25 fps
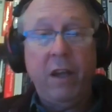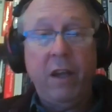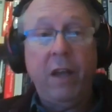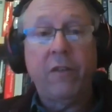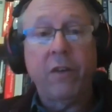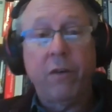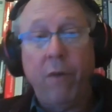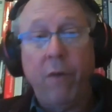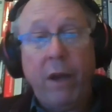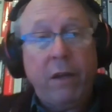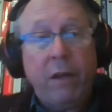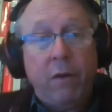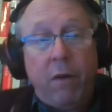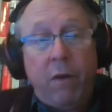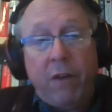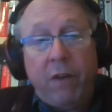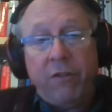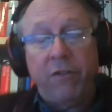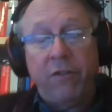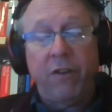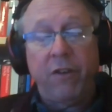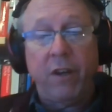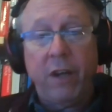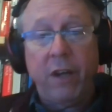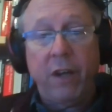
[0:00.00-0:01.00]
it's a great
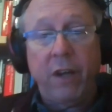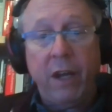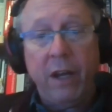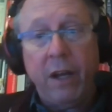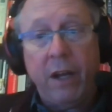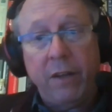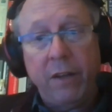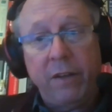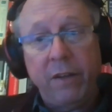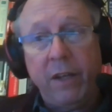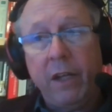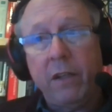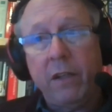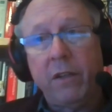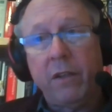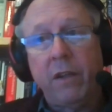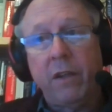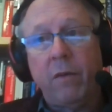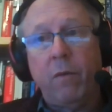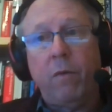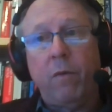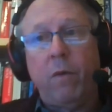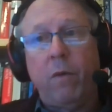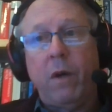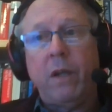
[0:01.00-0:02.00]
question, and I think
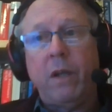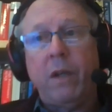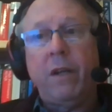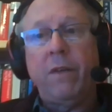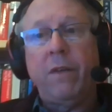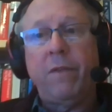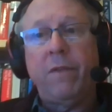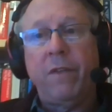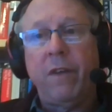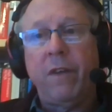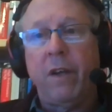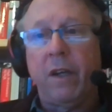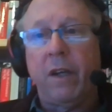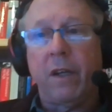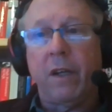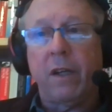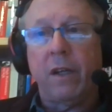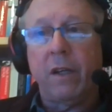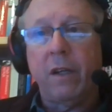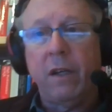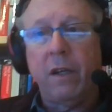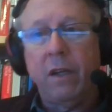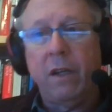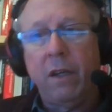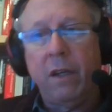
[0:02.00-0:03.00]
that one of the
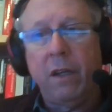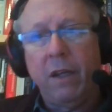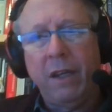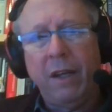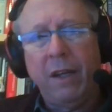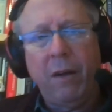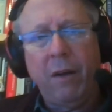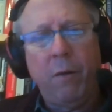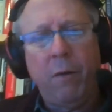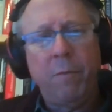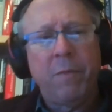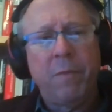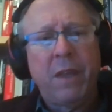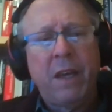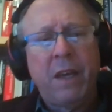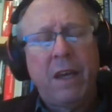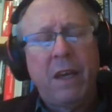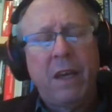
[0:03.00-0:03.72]
you know